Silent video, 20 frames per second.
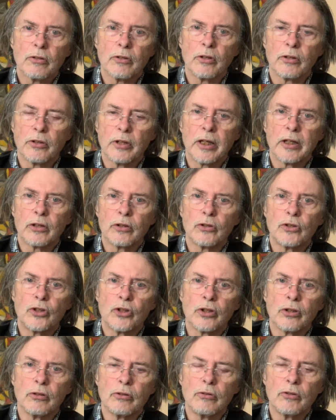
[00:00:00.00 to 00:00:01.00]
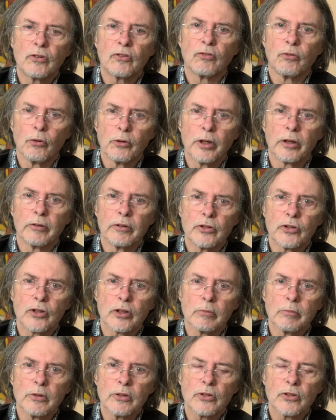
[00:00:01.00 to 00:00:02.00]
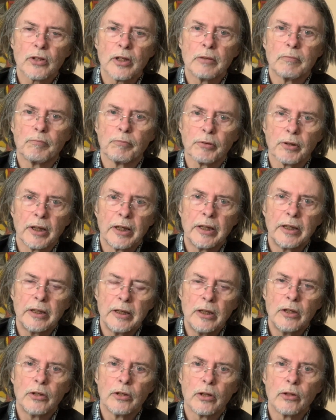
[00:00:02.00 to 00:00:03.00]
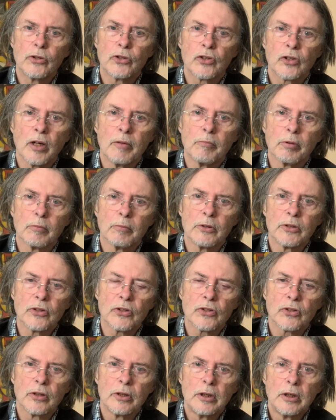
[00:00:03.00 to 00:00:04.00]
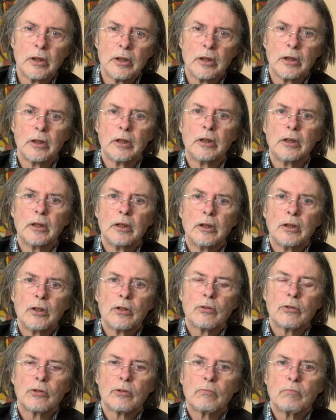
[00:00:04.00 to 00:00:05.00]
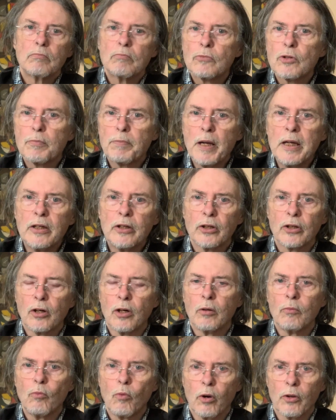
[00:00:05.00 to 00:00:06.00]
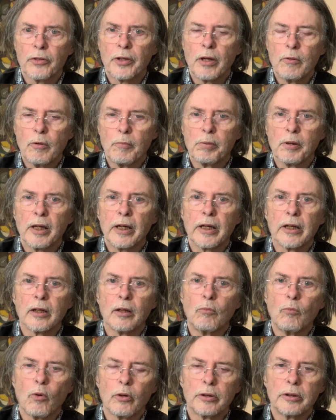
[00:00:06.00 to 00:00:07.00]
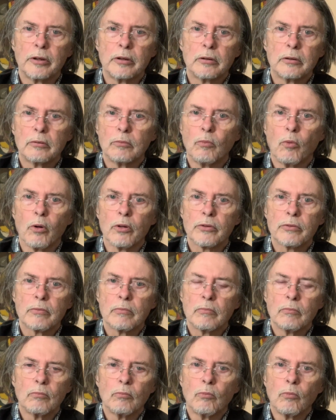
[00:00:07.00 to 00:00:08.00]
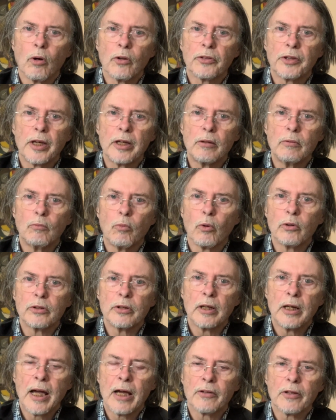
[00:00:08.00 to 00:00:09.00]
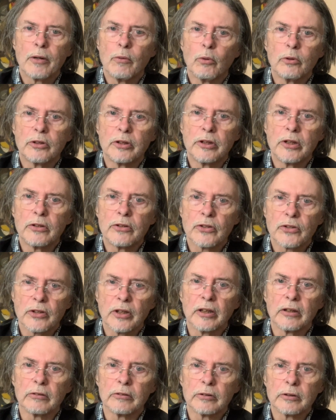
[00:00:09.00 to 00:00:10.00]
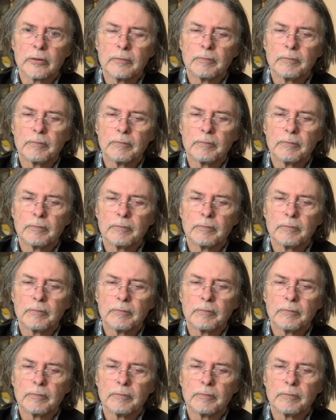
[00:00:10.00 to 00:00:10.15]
that they could choose for their instruments and play in those temperaments depending on what they were playing, on what they want, how they wanted it to sound.